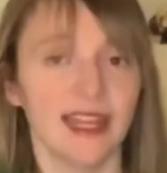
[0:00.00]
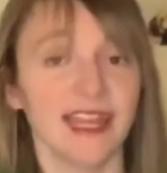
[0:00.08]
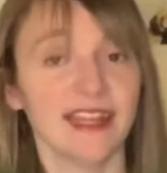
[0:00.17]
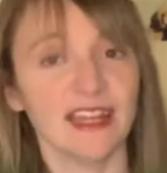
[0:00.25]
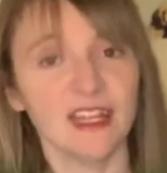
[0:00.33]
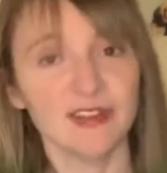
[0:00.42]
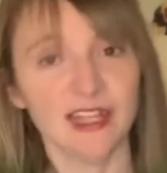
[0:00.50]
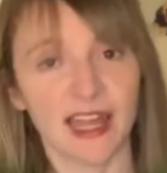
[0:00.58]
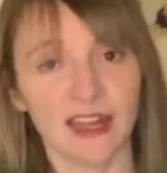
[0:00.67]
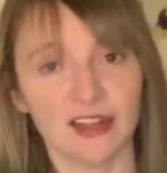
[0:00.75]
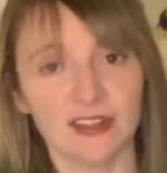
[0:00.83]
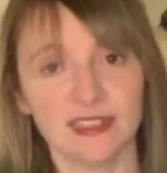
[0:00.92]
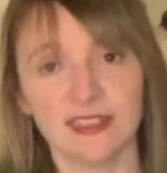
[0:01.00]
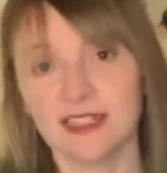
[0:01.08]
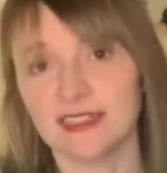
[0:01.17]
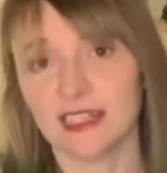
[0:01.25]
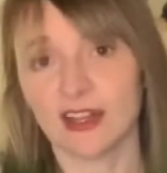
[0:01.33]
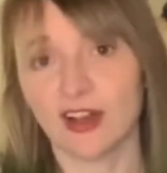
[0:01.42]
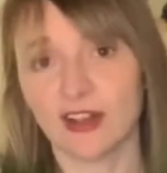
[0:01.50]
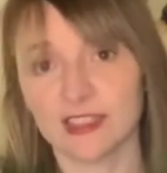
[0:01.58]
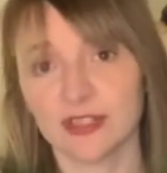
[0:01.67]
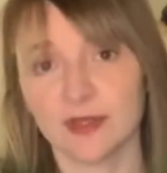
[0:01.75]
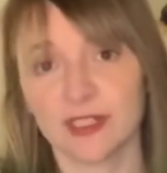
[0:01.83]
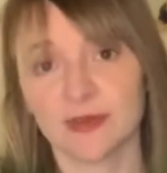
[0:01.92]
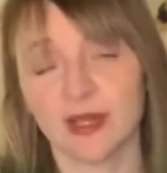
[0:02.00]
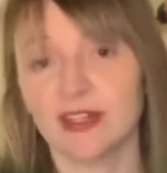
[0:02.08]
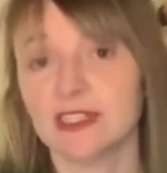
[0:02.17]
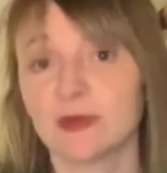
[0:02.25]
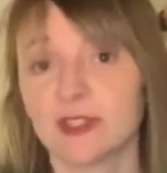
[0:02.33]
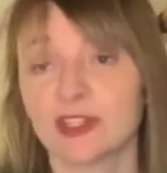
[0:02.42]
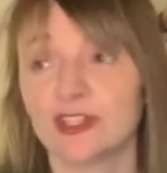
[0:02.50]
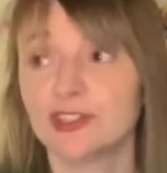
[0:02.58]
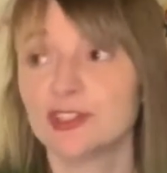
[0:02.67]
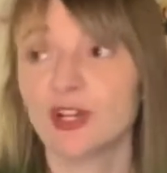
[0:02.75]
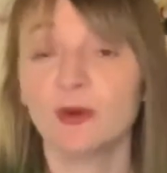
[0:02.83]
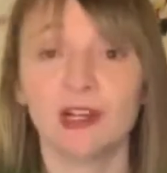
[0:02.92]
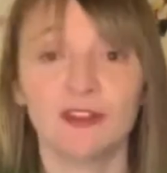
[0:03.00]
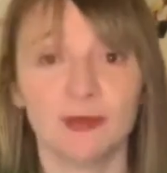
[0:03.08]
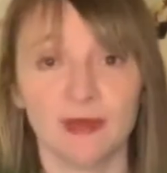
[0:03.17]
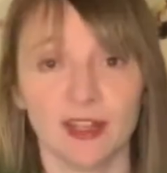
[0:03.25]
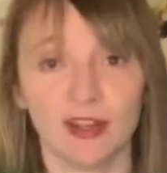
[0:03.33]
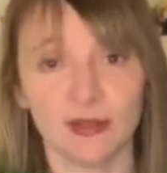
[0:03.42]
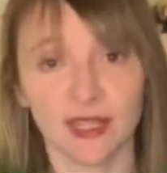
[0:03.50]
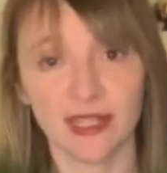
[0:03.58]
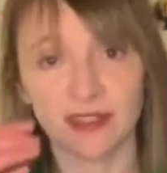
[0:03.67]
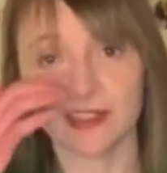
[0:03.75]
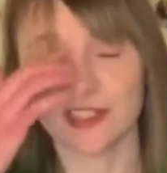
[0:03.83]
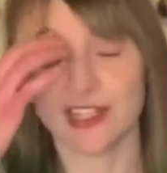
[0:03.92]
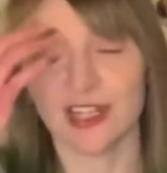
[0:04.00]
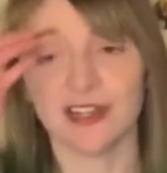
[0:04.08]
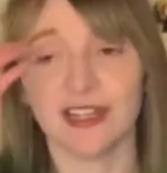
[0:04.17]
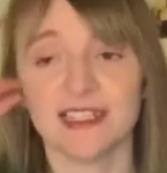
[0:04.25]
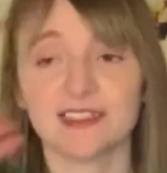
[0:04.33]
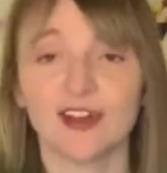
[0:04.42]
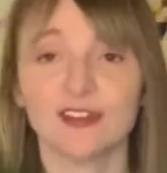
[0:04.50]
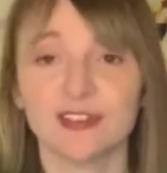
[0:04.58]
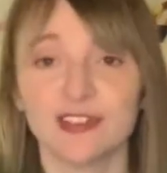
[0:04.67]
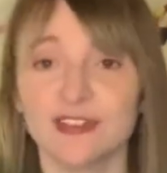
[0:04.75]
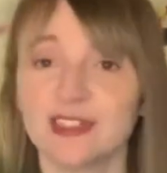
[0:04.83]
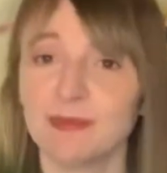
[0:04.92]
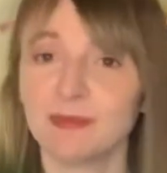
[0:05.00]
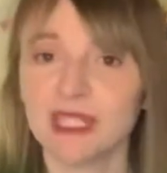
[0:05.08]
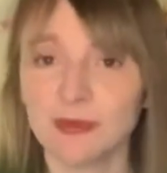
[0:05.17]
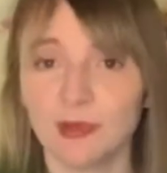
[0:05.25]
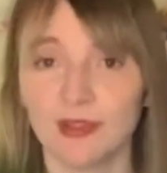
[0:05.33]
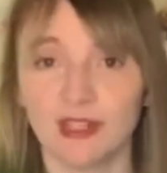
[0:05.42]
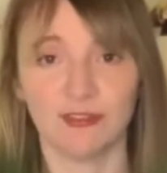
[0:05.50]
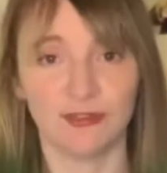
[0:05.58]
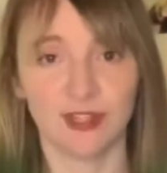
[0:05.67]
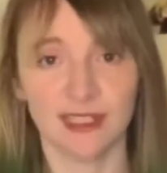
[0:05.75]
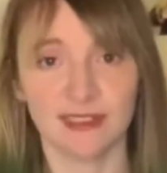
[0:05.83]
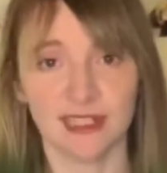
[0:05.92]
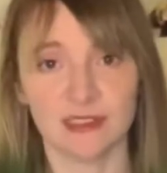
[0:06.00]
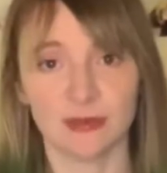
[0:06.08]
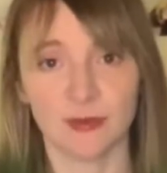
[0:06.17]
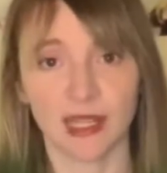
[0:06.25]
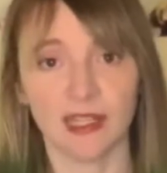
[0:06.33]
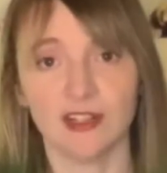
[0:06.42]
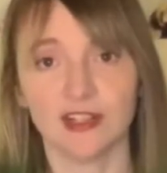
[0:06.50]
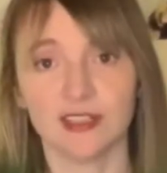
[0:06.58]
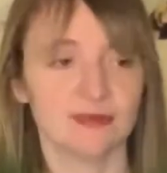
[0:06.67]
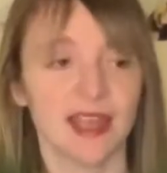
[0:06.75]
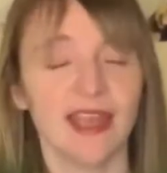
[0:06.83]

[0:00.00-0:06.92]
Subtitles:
And kind of an add-on to this that also works well, it's worked so well for me already this year, is also using people friends as reminders.